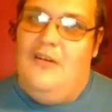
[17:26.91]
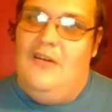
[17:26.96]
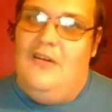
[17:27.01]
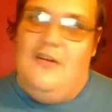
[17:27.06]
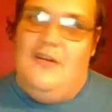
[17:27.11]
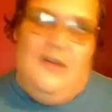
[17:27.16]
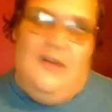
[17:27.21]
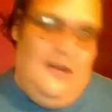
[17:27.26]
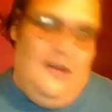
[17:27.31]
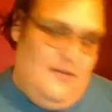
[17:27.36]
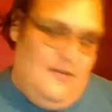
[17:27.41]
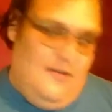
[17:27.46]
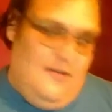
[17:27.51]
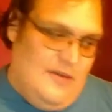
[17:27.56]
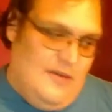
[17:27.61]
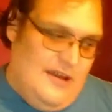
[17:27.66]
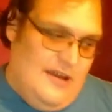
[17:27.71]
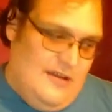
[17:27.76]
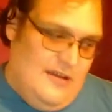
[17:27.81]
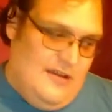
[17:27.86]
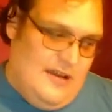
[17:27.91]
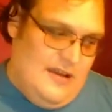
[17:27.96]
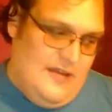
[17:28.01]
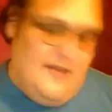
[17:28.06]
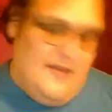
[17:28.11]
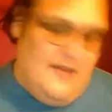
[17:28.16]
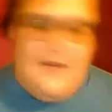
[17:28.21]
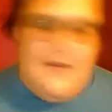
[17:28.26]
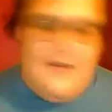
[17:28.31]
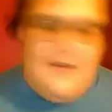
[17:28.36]
as well. And this
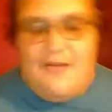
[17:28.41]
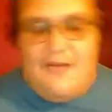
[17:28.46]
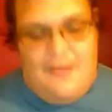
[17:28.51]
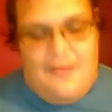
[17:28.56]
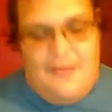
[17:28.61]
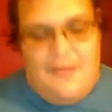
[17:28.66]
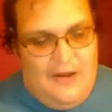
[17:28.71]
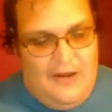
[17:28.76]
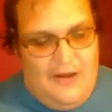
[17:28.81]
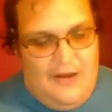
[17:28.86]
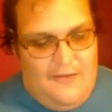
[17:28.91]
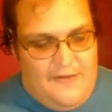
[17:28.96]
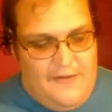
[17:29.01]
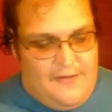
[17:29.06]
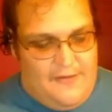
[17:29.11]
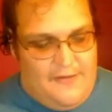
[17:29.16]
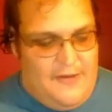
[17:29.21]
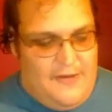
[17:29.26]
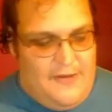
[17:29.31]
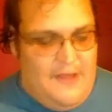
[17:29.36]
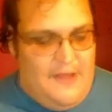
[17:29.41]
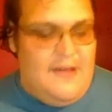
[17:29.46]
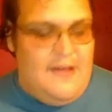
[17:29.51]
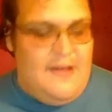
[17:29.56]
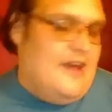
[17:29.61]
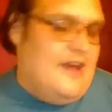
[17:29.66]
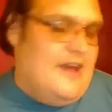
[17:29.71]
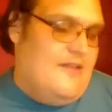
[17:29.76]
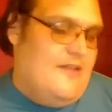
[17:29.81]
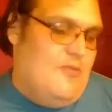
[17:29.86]
is one of the things, when they said I had
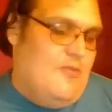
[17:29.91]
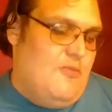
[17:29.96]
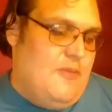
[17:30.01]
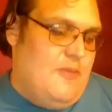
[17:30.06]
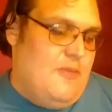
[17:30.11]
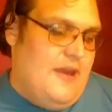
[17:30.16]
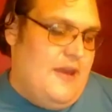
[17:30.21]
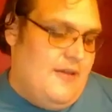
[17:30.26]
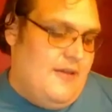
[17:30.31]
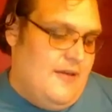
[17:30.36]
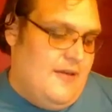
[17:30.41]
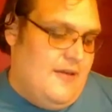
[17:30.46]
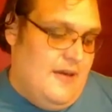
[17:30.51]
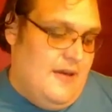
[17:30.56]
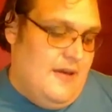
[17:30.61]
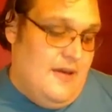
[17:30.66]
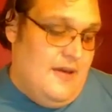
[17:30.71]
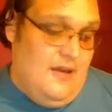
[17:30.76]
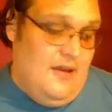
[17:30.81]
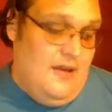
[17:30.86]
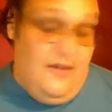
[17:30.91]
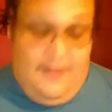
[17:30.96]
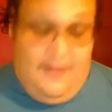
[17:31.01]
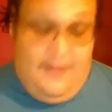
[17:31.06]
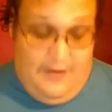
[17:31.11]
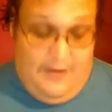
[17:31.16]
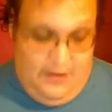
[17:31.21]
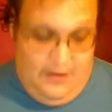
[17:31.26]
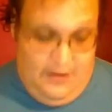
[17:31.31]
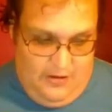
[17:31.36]
to repeat this
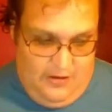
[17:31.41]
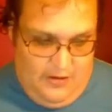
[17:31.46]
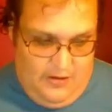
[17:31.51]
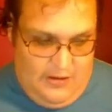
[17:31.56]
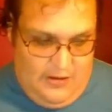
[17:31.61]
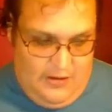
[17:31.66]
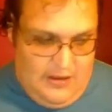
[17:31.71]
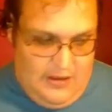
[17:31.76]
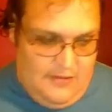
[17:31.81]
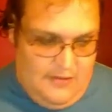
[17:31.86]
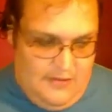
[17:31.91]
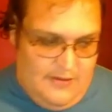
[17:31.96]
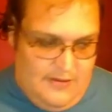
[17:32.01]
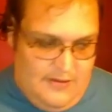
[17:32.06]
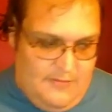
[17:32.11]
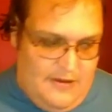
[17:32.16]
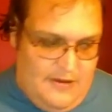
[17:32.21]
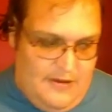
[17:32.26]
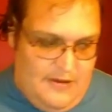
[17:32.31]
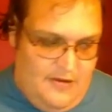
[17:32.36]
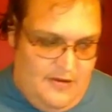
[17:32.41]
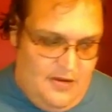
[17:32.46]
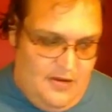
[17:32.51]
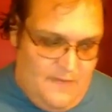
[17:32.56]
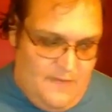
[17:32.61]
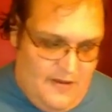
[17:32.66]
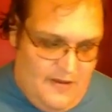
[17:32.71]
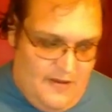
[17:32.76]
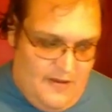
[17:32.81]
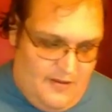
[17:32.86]
year, I was a bit
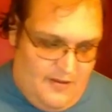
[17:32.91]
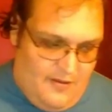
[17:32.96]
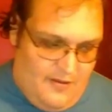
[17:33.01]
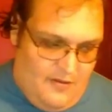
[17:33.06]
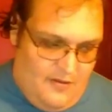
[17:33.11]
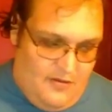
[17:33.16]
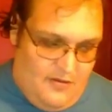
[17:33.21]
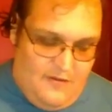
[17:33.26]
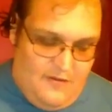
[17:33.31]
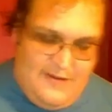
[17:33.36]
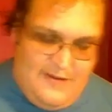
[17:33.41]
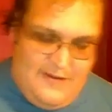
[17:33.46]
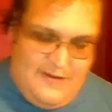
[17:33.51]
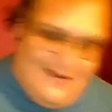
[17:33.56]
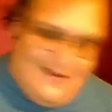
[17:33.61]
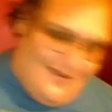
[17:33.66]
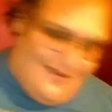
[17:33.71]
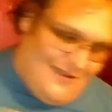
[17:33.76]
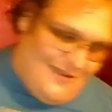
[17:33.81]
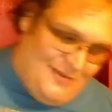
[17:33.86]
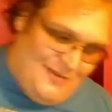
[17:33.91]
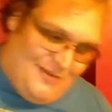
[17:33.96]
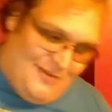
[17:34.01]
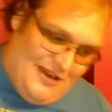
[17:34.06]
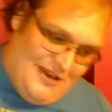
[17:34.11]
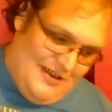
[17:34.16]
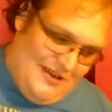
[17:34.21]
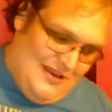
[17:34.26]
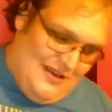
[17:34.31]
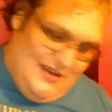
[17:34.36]
nervous all of last summer
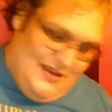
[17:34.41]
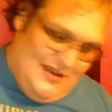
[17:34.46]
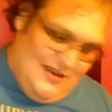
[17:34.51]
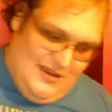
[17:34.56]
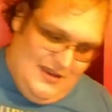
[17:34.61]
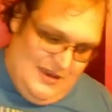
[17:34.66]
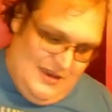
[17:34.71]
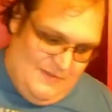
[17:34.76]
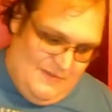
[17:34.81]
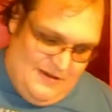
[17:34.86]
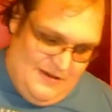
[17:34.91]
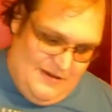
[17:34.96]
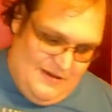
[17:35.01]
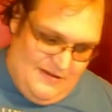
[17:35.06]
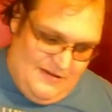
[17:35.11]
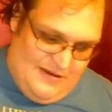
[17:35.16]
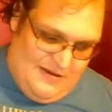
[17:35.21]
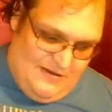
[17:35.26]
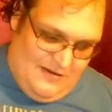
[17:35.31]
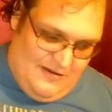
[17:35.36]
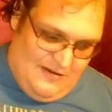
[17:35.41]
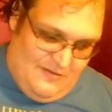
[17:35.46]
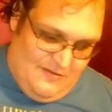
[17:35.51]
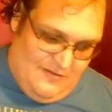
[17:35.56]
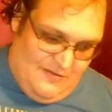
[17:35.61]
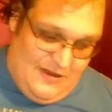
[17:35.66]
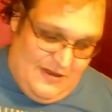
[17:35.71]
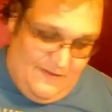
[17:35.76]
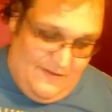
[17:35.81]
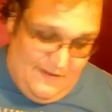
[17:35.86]
about when I
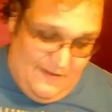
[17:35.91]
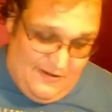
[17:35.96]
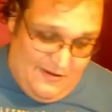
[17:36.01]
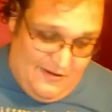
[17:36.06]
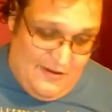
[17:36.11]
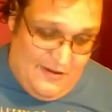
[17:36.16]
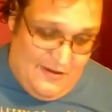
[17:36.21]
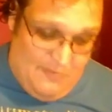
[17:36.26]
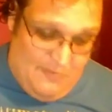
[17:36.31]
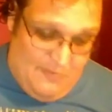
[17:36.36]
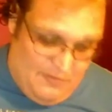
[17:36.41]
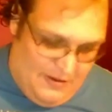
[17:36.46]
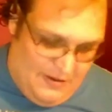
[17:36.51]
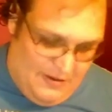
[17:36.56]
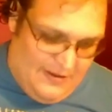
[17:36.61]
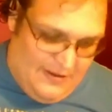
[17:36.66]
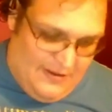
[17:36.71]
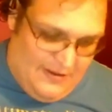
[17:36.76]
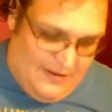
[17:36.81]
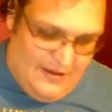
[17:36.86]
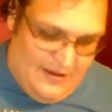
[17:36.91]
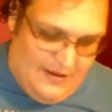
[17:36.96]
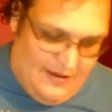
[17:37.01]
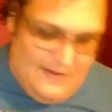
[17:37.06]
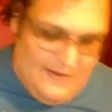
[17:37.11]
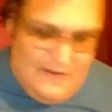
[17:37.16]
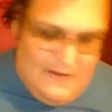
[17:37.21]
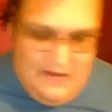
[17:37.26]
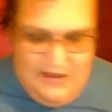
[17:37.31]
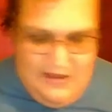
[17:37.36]
found out I'm repeating,
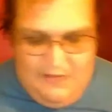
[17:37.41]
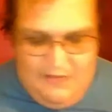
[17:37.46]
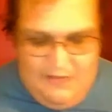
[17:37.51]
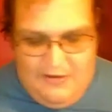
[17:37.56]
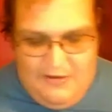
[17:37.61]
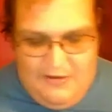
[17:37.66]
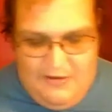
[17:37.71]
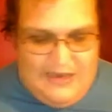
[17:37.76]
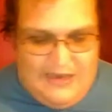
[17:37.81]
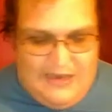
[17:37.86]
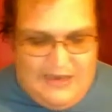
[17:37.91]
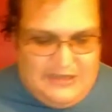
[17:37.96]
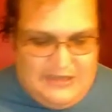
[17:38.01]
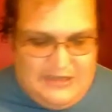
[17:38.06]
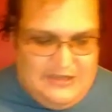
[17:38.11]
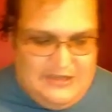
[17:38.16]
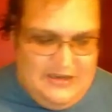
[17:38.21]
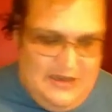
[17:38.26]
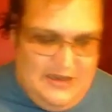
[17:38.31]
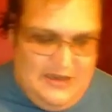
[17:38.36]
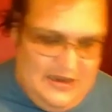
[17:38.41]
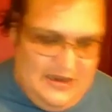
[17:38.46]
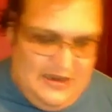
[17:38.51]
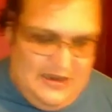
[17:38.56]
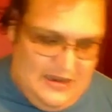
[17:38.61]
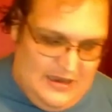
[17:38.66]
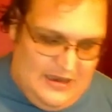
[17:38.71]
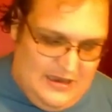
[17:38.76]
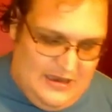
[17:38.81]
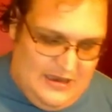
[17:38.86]
about actually
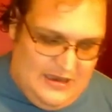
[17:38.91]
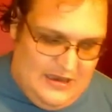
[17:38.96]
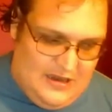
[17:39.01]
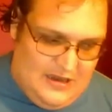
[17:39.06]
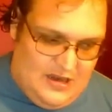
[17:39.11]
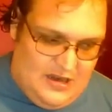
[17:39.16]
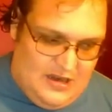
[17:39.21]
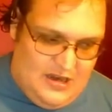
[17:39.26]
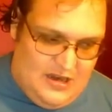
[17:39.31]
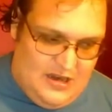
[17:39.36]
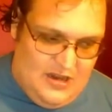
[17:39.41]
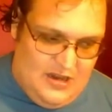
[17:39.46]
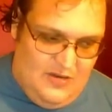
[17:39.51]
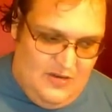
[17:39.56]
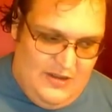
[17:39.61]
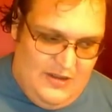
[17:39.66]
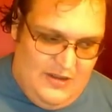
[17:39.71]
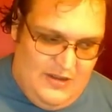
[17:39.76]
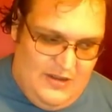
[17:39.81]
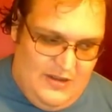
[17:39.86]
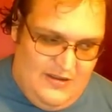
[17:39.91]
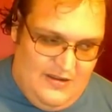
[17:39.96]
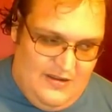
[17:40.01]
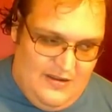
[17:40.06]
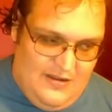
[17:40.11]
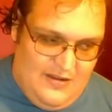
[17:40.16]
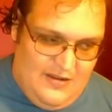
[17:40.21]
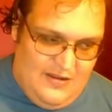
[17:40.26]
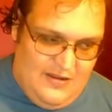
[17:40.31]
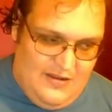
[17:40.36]
going
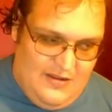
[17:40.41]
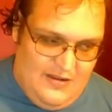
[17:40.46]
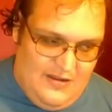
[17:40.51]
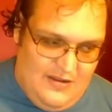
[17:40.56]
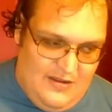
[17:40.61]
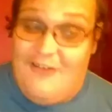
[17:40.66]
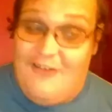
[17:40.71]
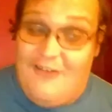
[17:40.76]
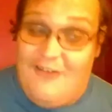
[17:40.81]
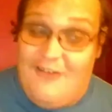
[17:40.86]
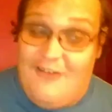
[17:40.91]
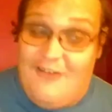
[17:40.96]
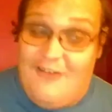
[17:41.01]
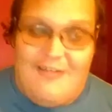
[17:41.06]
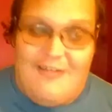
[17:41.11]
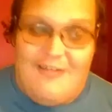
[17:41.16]
new class.